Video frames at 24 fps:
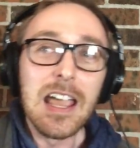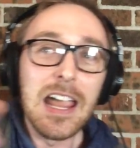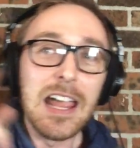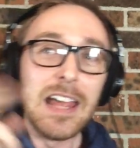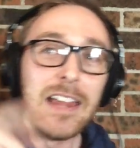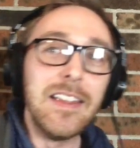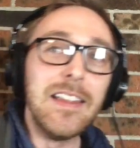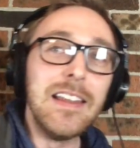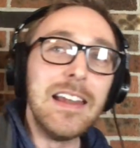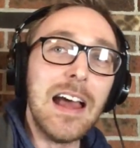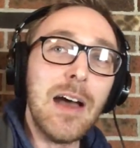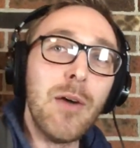
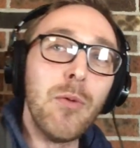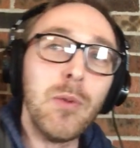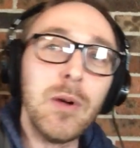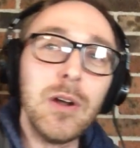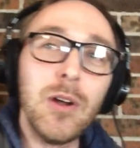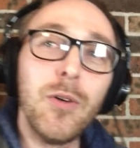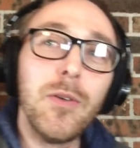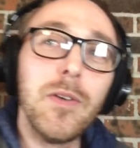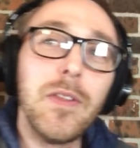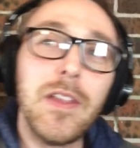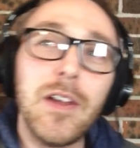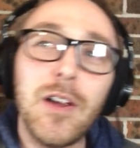And then I
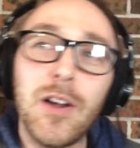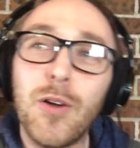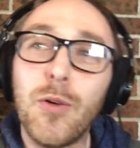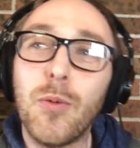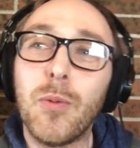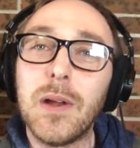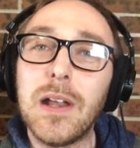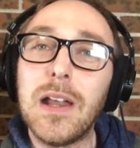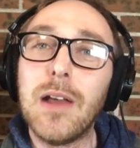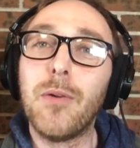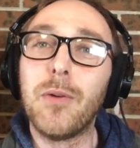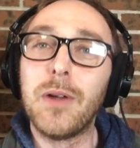went over there
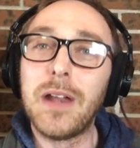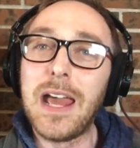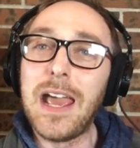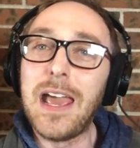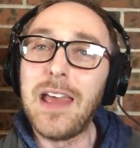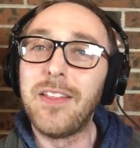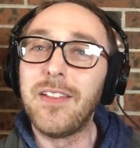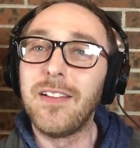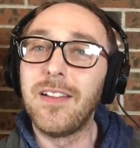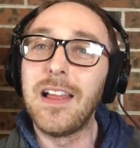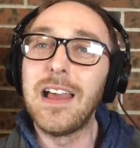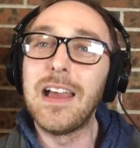when I, when I
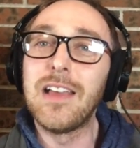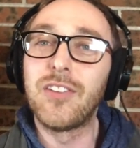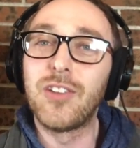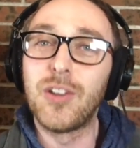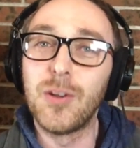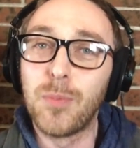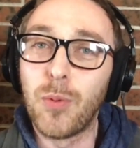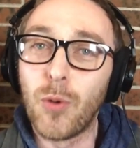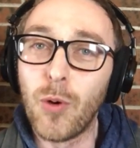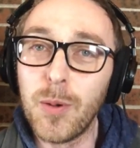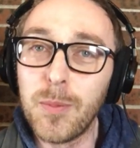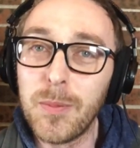had the last
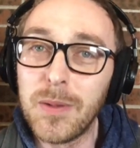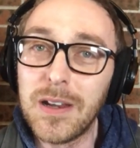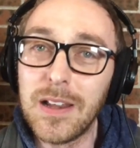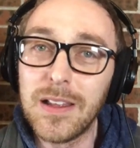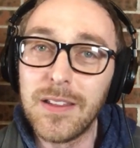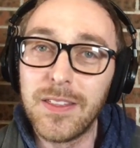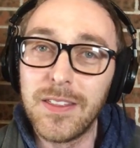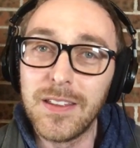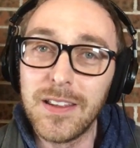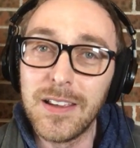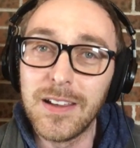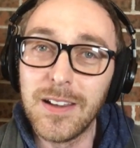appointment
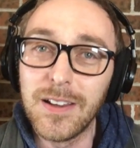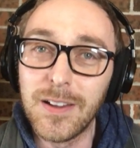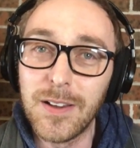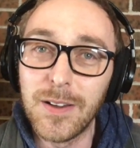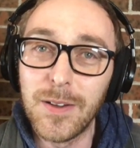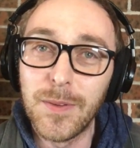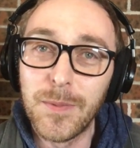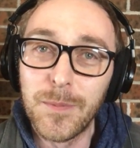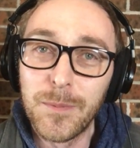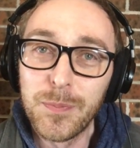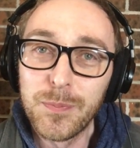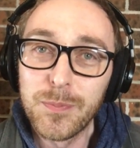at the
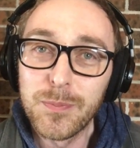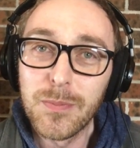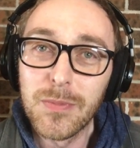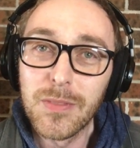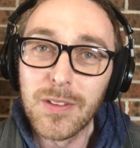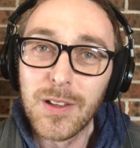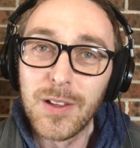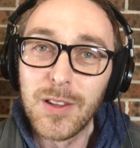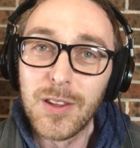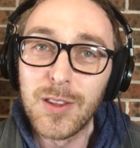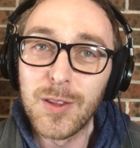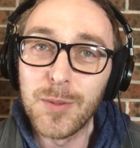uh,
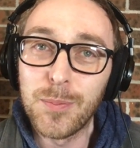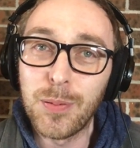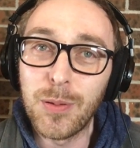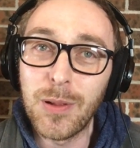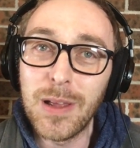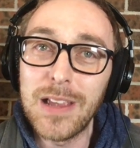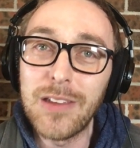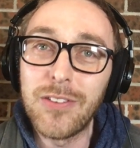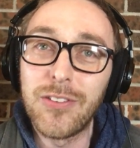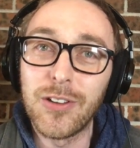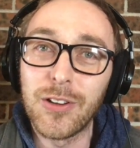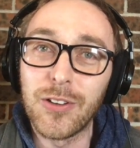the
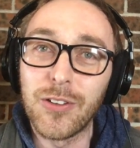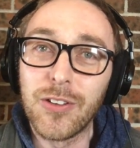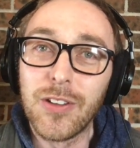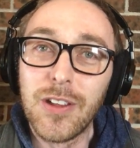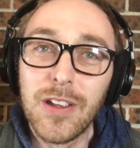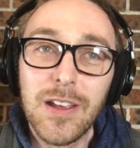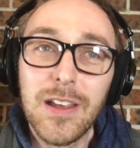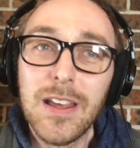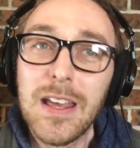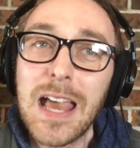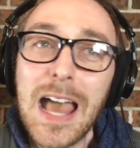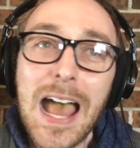plastic.
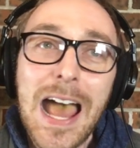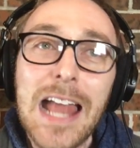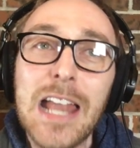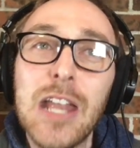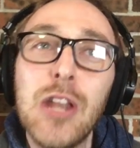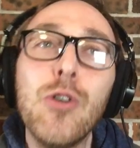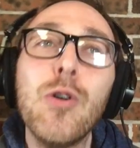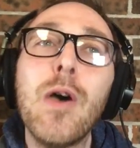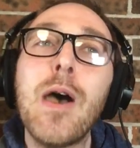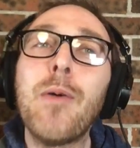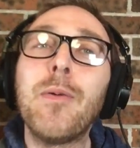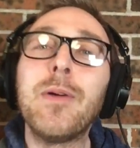I
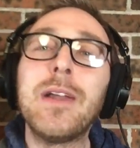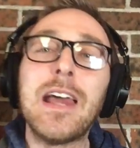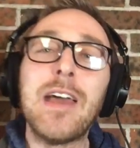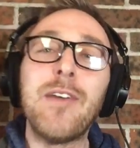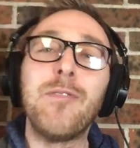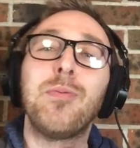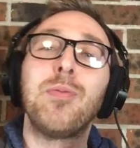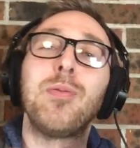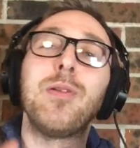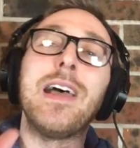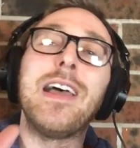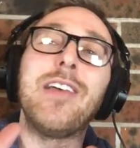knew I would
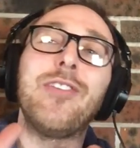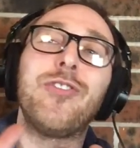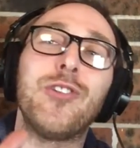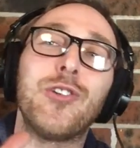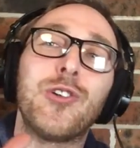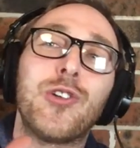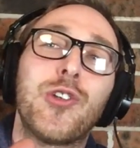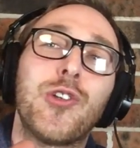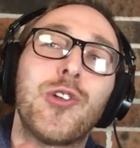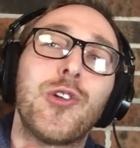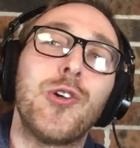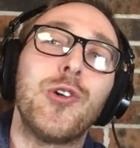have
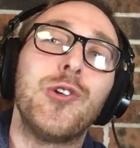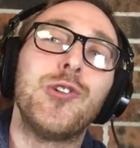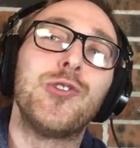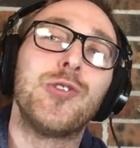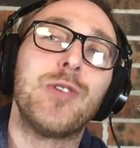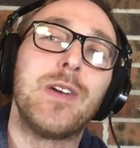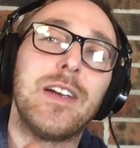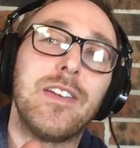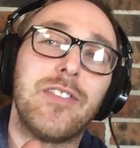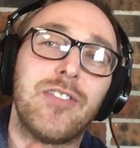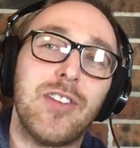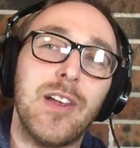plastic
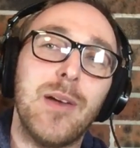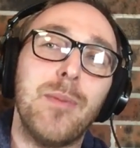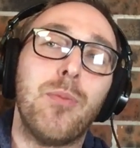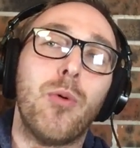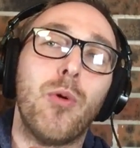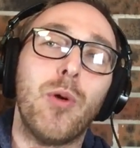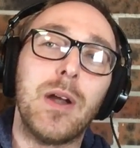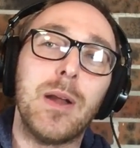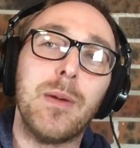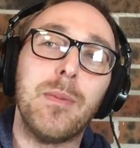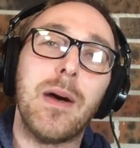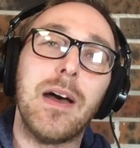surgery at some
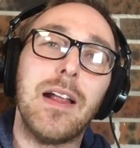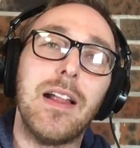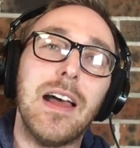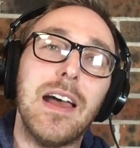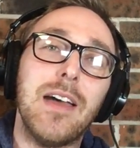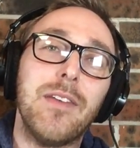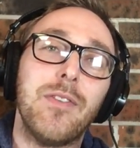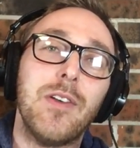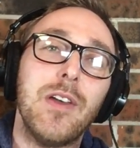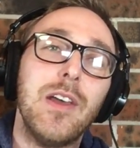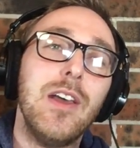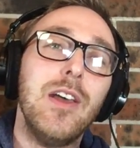point in my
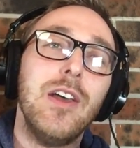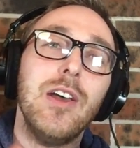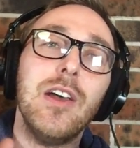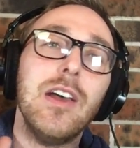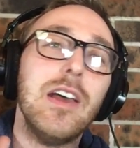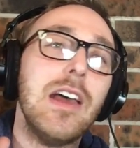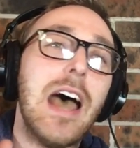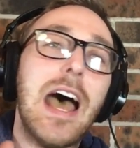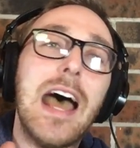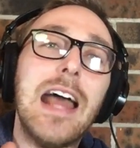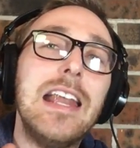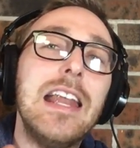life.
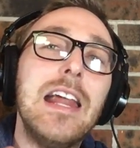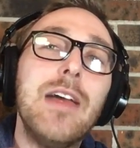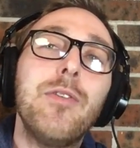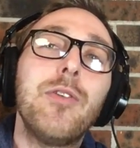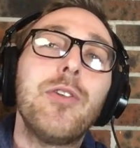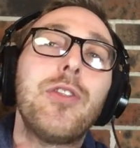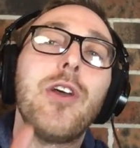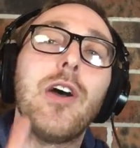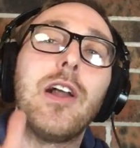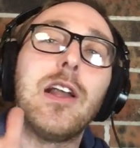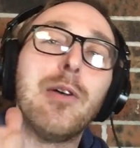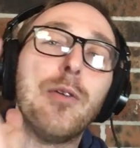I
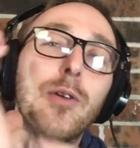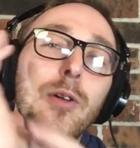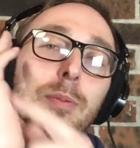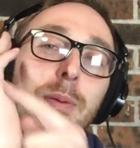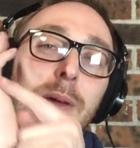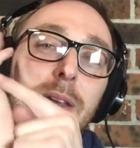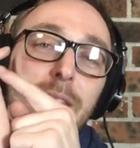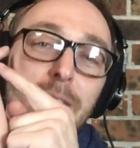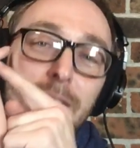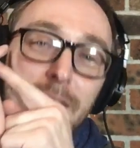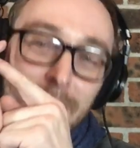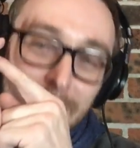never thought it would
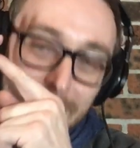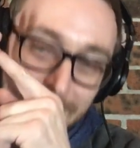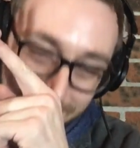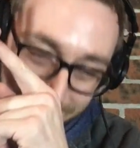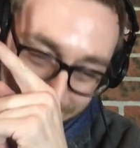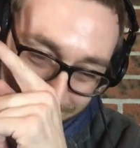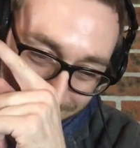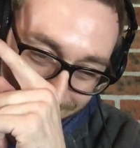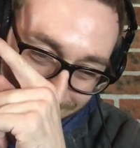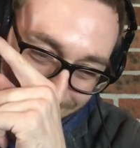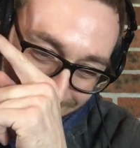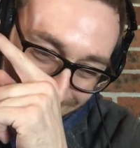be
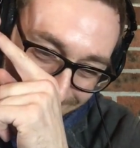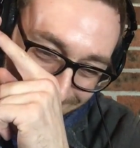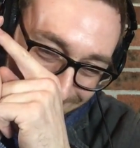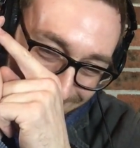this.